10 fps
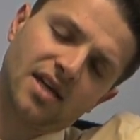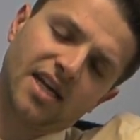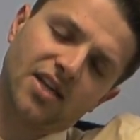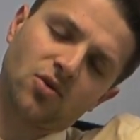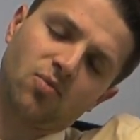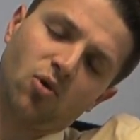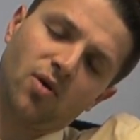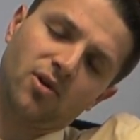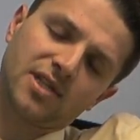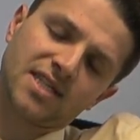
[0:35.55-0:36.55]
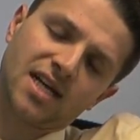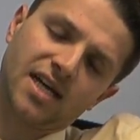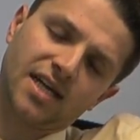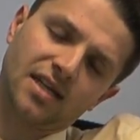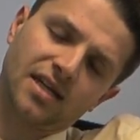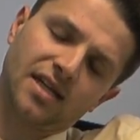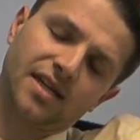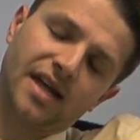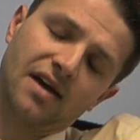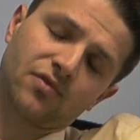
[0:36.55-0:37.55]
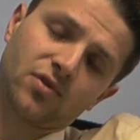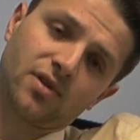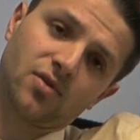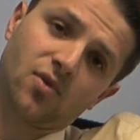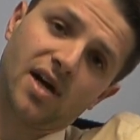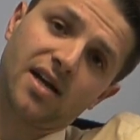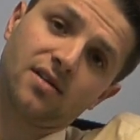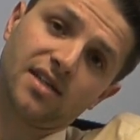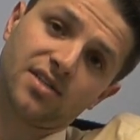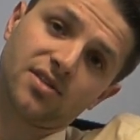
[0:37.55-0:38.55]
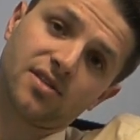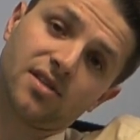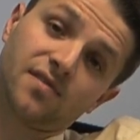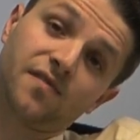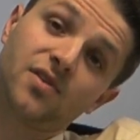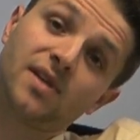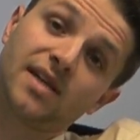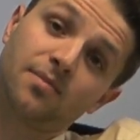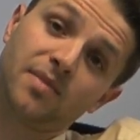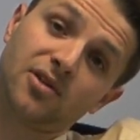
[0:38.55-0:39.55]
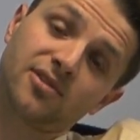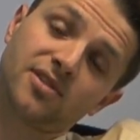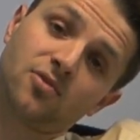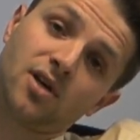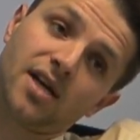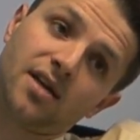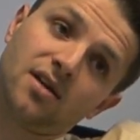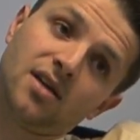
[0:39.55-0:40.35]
Get to a point where it's tight, and then after a little while, it's just going to feel like it melts away.